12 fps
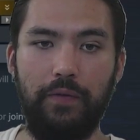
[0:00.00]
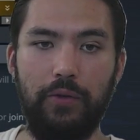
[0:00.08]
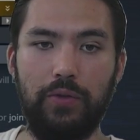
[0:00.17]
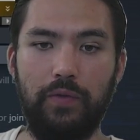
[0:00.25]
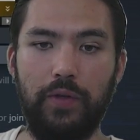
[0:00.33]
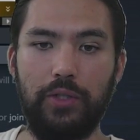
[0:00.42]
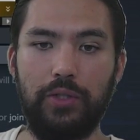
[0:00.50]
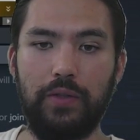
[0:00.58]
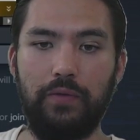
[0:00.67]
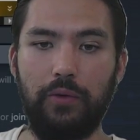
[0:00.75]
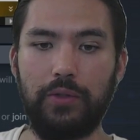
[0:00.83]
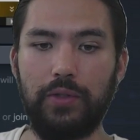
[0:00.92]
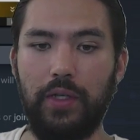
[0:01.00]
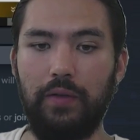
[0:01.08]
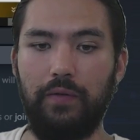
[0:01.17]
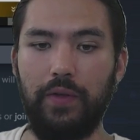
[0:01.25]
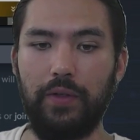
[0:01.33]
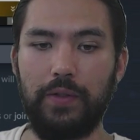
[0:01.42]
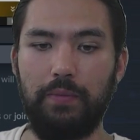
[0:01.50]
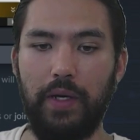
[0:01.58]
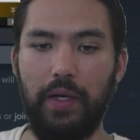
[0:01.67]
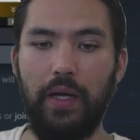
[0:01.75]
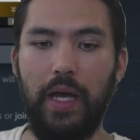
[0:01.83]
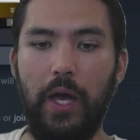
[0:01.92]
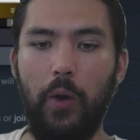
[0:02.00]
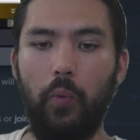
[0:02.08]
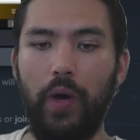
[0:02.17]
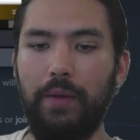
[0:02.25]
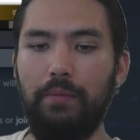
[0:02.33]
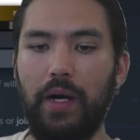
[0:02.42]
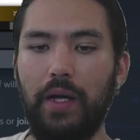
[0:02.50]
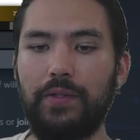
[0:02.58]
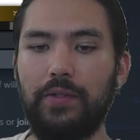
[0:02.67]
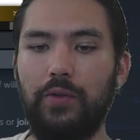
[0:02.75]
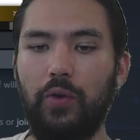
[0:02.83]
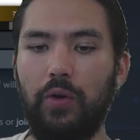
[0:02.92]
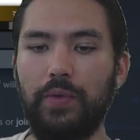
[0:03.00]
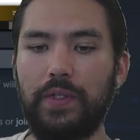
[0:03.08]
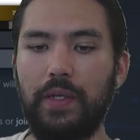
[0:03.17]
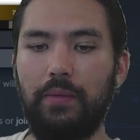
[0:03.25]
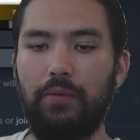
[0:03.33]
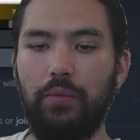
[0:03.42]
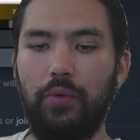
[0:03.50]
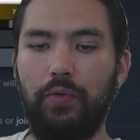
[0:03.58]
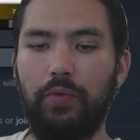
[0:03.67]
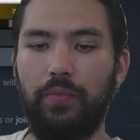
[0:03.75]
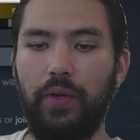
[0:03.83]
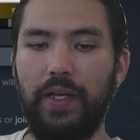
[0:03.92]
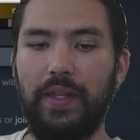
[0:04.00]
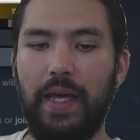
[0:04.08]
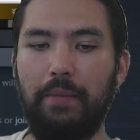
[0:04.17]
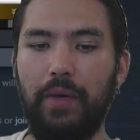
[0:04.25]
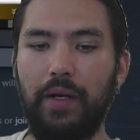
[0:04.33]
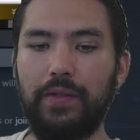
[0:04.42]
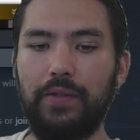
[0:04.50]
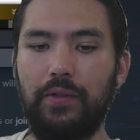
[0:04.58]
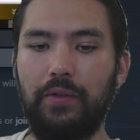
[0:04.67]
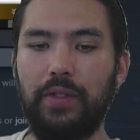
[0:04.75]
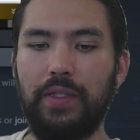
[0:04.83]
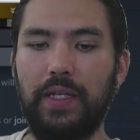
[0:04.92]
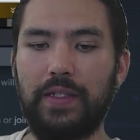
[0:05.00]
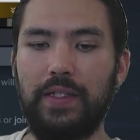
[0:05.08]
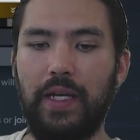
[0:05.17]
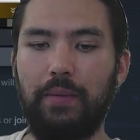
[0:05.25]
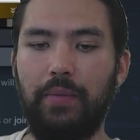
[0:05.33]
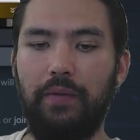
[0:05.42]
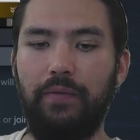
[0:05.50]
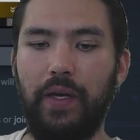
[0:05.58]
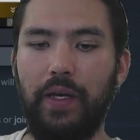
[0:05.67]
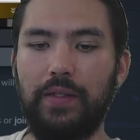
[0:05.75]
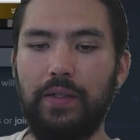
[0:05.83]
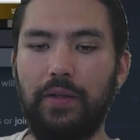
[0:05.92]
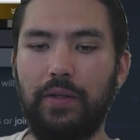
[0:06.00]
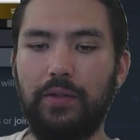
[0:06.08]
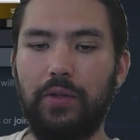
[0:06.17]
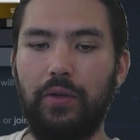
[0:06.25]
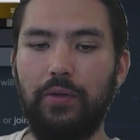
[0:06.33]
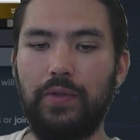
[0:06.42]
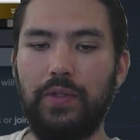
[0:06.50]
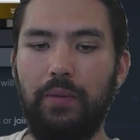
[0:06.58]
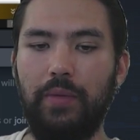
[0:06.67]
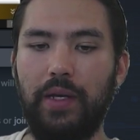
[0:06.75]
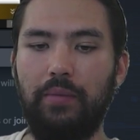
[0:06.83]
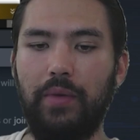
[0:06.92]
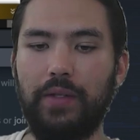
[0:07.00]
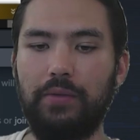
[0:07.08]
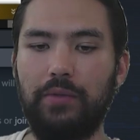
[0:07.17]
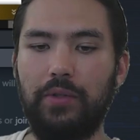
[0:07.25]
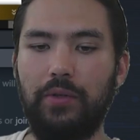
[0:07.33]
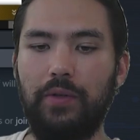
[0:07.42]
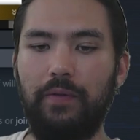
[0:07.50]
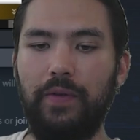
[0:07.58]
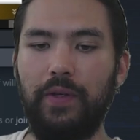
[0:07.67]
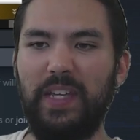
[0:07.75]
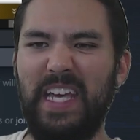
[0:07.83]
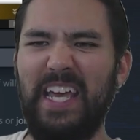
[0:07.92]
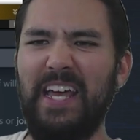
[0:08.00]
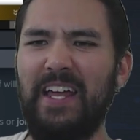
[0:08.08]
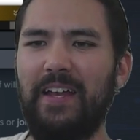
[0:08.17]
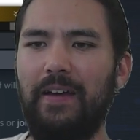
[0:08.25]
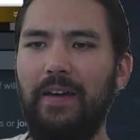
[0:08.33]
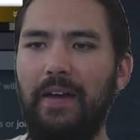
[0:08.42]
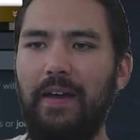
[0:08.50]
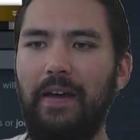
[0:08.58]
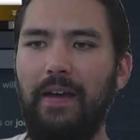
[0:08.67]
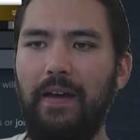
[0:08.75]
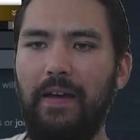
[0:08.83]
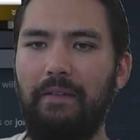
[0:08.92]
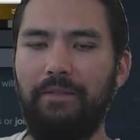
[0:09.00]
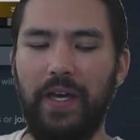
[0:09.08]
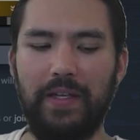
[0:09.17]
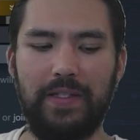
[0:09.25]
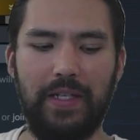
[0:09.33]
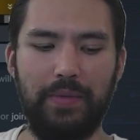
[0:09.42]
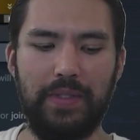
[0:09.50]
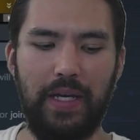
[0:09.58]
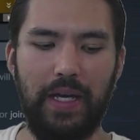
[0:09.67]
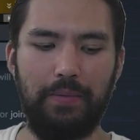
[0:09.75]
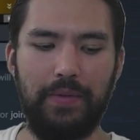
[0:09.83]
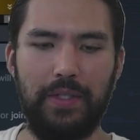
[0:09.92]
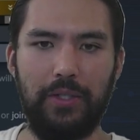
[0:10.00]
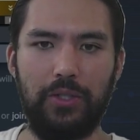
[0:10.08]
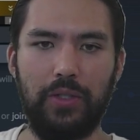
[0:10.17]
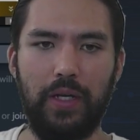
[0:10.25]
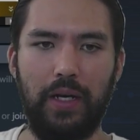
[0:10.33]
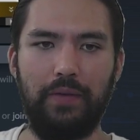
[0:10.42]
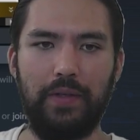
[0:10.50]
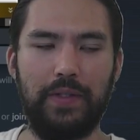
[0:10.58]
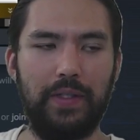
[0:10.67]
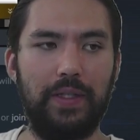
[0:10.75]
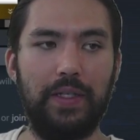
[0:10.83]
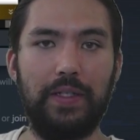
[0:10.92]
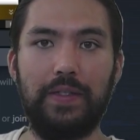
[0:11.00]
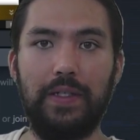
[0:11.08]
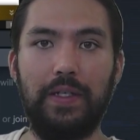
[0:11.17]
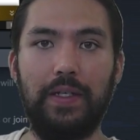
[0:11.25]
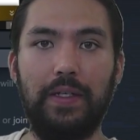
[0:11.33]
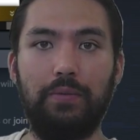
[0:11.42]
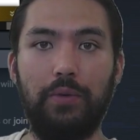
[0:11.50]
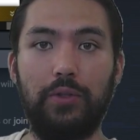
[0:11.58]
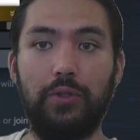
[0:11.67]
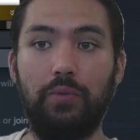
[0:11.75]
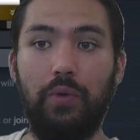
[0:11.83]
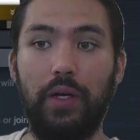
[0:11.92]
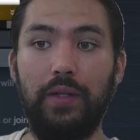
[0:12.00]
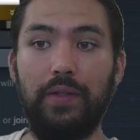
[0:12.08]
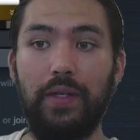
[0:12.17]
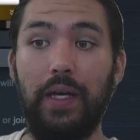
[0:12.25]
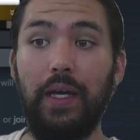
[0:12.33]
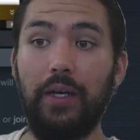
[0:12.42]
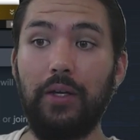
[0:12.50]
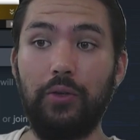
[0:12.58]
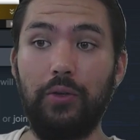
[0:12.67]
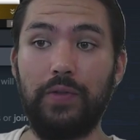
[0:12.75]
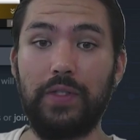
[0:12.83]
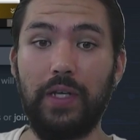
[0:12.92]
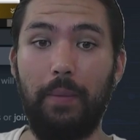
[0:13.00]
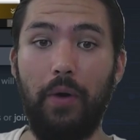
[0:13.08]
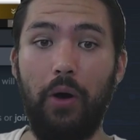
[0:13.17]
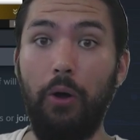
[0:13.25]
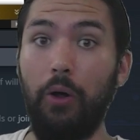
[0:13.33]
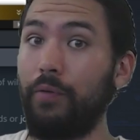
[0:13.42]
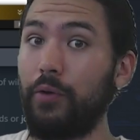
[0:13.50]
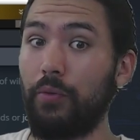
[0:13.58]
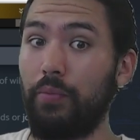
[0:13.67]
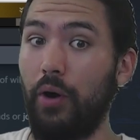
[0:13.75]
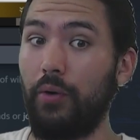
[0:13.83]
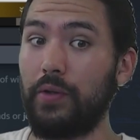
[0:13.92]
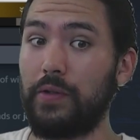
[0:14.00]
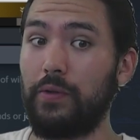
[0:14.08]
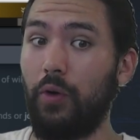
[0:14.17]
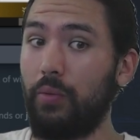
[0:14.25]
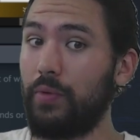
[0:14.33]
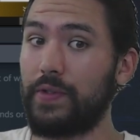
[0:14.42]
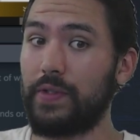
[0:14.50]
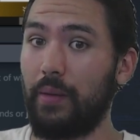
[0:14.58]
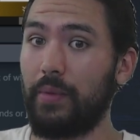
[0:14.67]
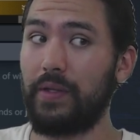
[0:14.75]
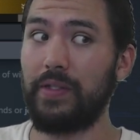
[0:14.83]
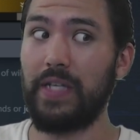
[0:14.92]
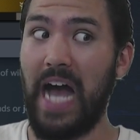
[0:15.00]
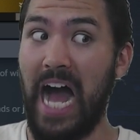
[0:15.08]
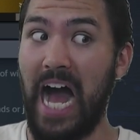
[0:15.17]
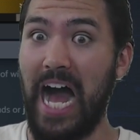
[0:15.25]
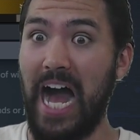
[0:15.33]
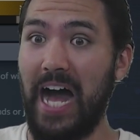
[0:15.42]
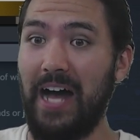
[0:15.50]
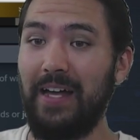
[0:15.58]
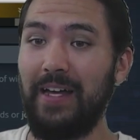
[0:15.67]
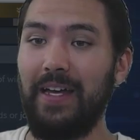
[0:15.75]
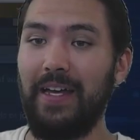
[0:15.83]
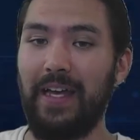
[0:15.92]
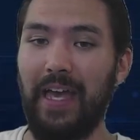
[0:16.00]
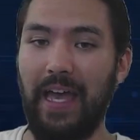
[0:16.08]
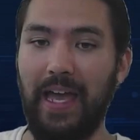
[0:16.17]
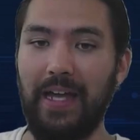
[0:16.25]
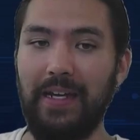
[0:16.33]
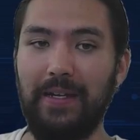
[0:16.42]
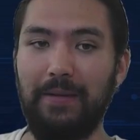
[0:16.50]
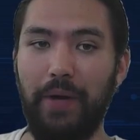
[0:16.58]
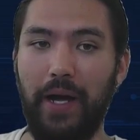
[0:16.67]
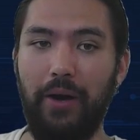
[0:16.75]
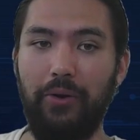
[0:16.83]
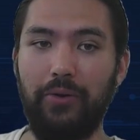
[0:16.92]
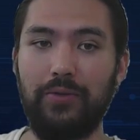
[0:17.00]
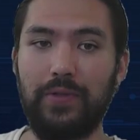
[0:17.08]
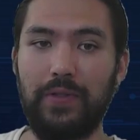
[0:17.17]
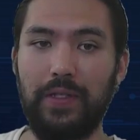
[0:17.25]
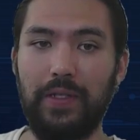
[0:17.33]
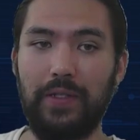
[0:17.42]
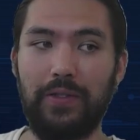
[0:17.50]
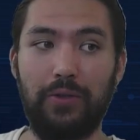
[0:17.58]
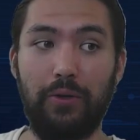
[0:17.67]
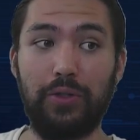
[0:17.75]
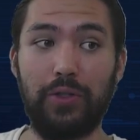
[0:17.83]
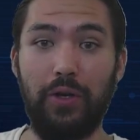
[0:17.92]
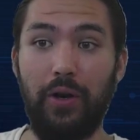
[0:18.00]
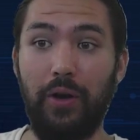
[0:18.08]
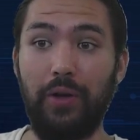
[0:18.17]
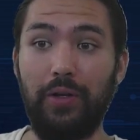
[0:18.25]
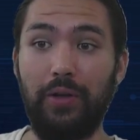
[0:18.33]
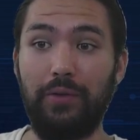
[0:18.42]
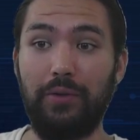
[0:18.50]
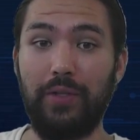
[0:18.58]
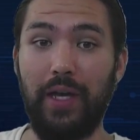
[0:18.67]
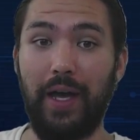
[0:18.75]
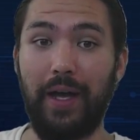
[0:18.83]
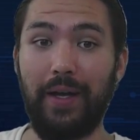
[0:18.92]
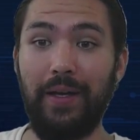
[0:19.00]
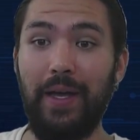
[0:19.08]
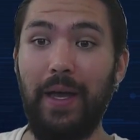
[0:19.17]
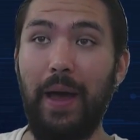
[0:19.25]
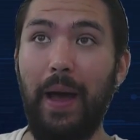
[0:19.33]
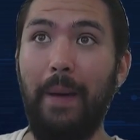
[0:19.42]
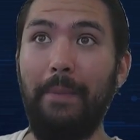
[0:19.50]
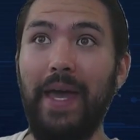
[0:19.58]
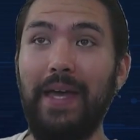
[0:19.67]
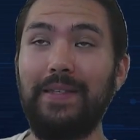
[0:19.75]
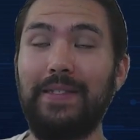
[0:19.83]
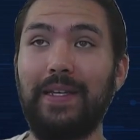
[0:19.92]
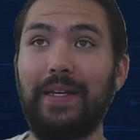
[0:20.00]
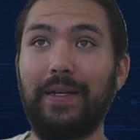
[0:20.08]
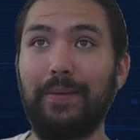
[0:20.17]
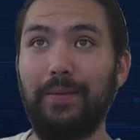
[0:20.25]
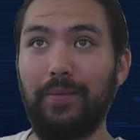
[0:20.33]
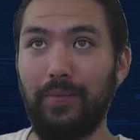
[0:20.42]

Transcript: Future Vision's Fortune Lady field spell. When a monster's normal summon removed from play, that monster during the next standby phase of the controller who summoned that monster return to the field in face-up attack position. Obviously, this is what you want. Goofs up all of your opponent's normal summons. And it empowers the search card of your deck. Amazing!